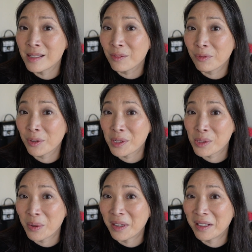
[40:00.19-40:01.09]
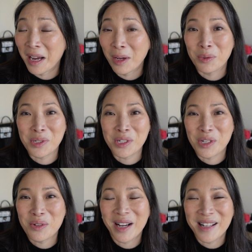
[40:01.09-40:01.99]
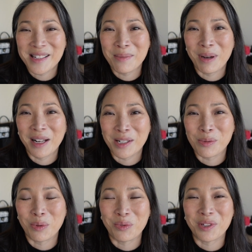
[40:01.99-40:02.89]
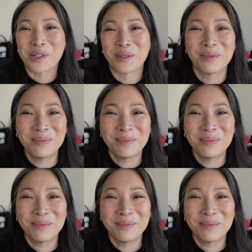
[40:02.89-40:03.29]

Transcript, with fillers: it for this one. I will see you guys in my next one real soon.